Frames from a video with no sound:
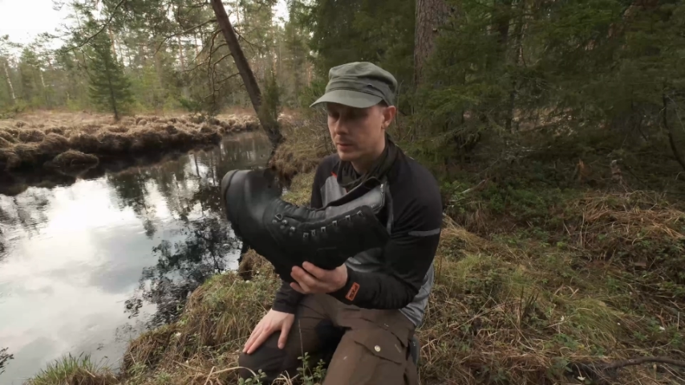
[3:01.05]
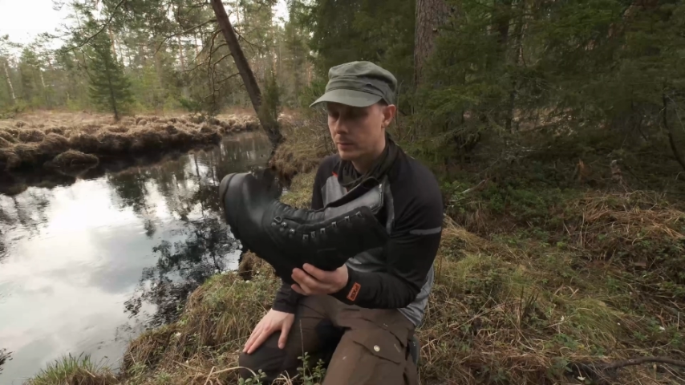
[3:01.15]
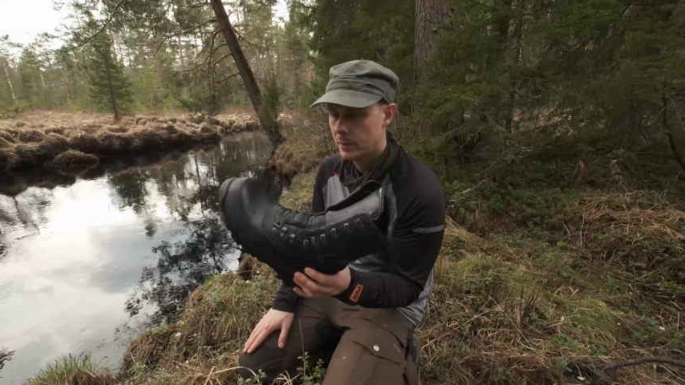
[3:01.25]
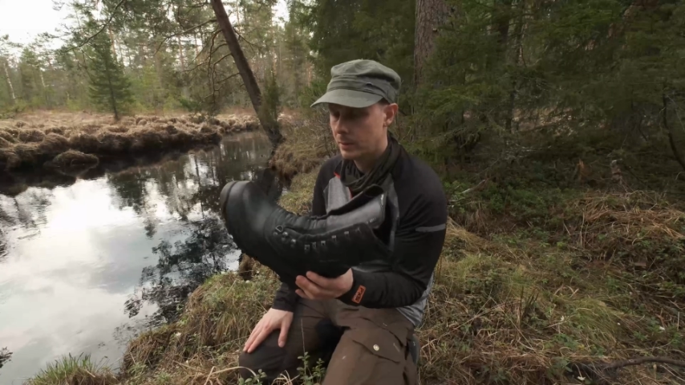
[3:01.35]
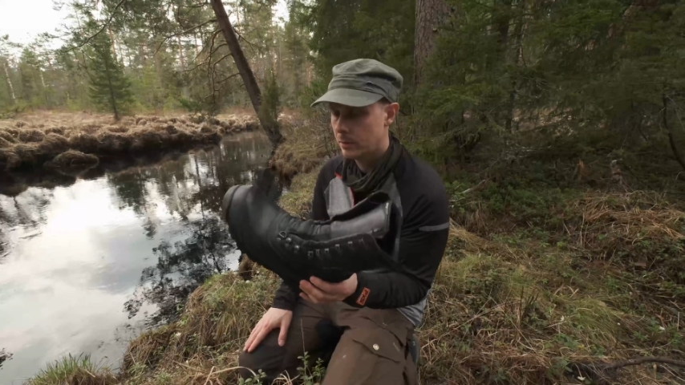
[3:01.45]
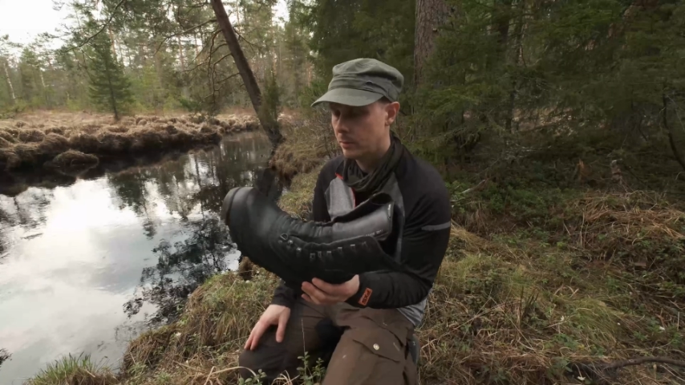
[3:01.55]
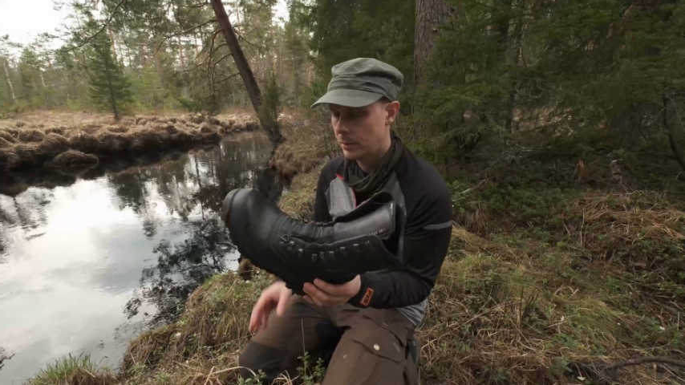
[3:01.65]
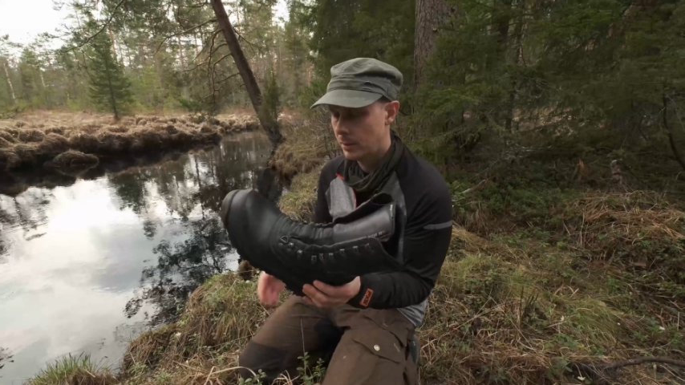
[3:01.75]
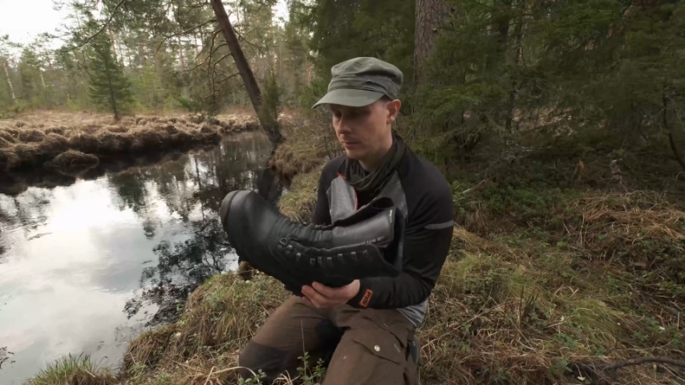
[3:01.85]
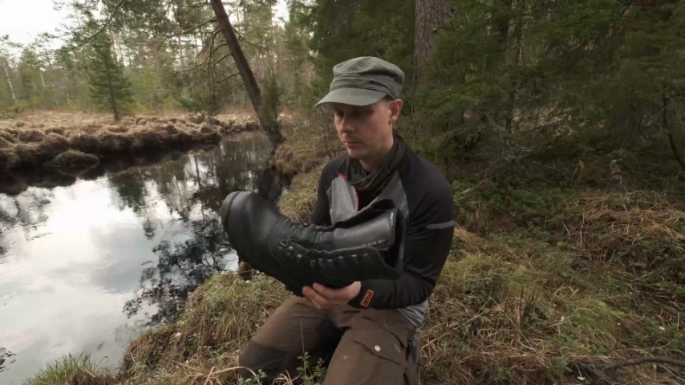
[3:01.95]
that could
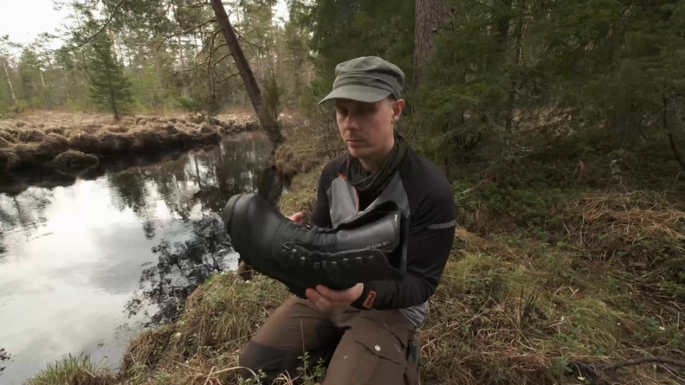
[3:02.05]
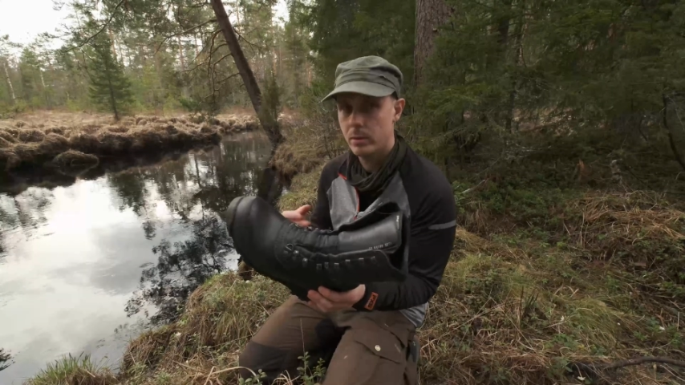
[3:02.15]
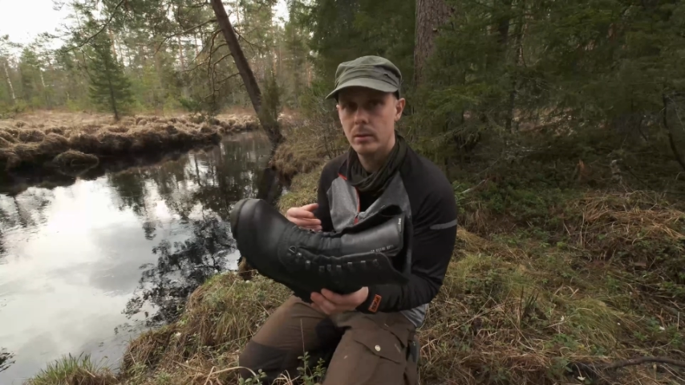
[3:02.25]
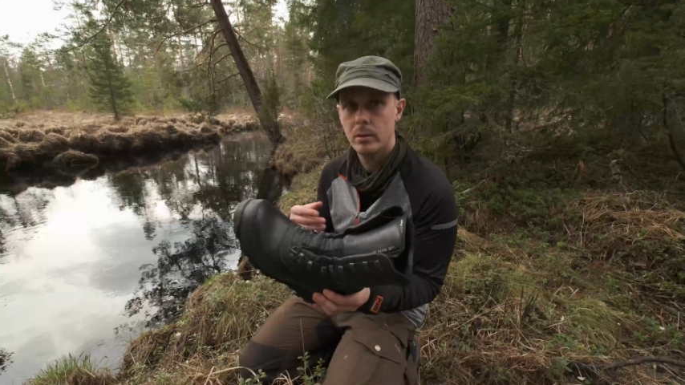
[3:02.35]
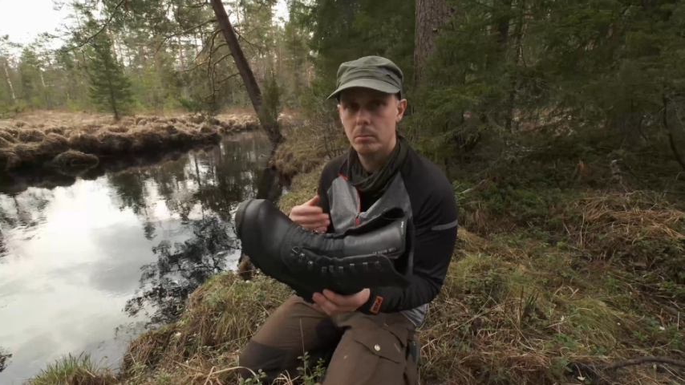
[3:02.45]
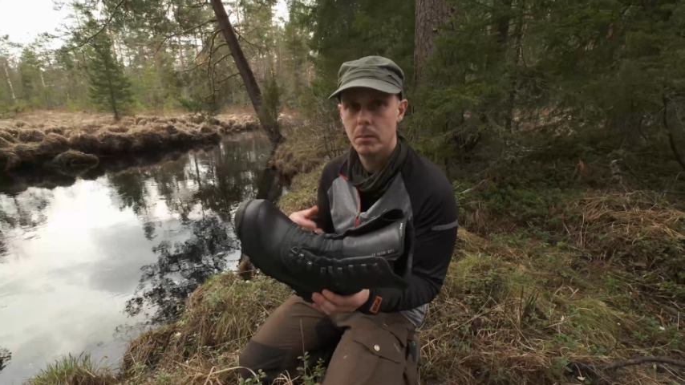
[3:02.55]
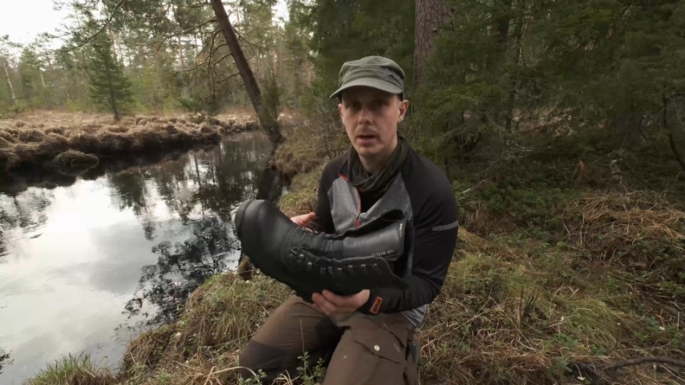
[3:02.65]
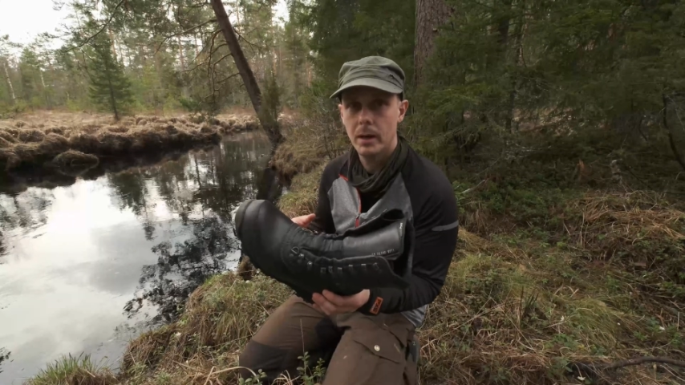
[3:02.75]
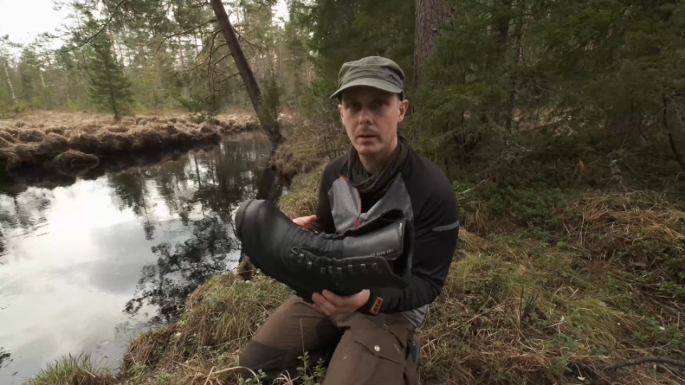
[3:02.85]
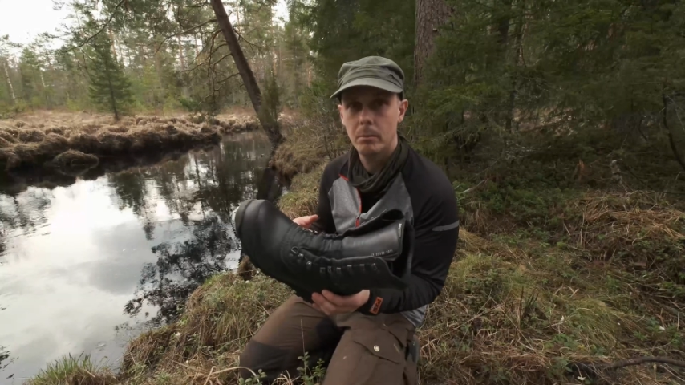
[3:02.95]
give
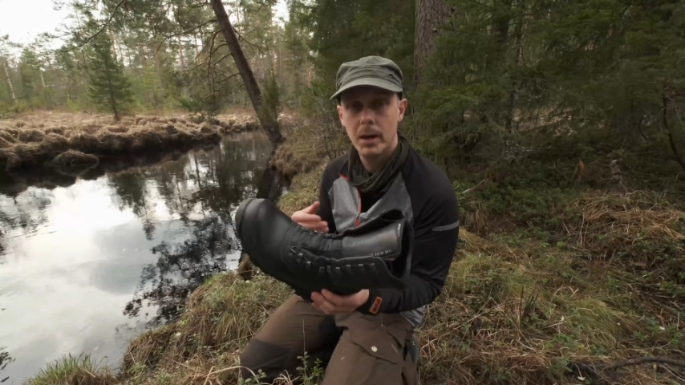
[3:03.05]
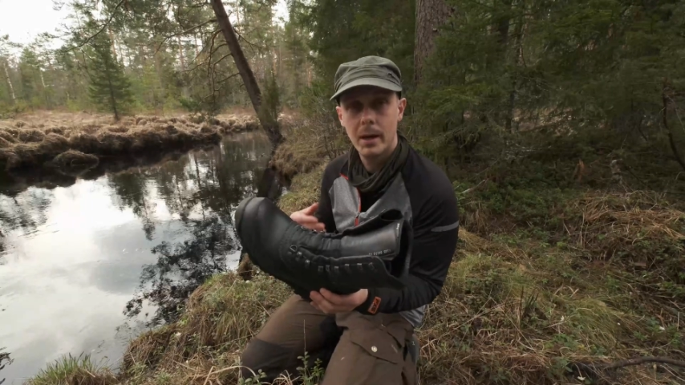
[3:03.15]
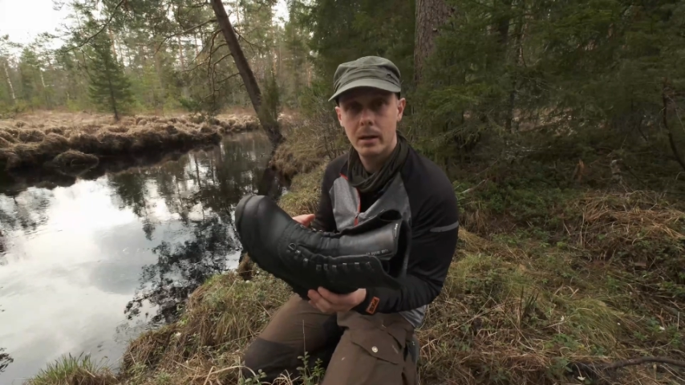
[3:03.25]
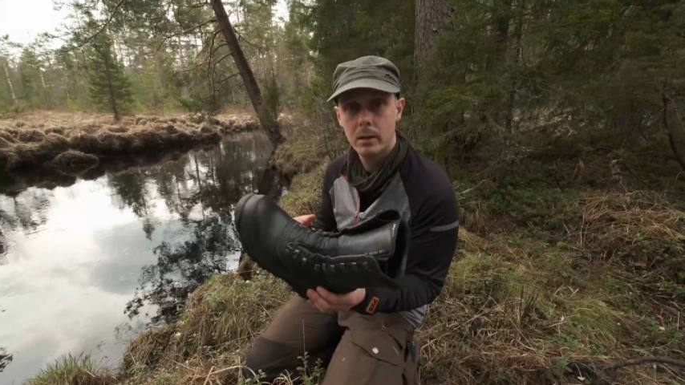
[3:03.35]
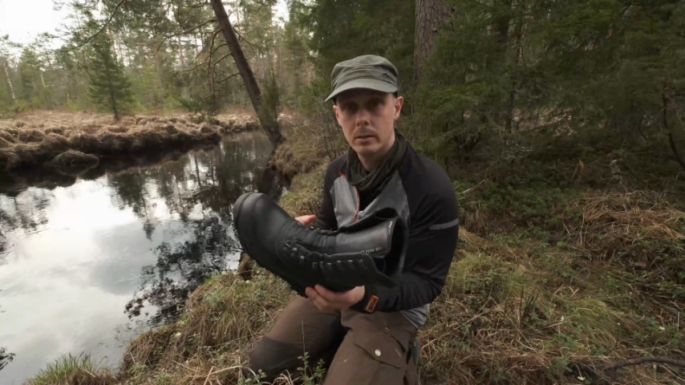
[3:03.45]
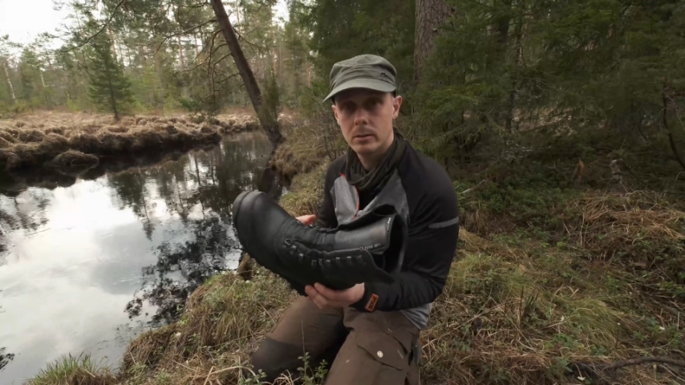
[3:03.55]
my ankles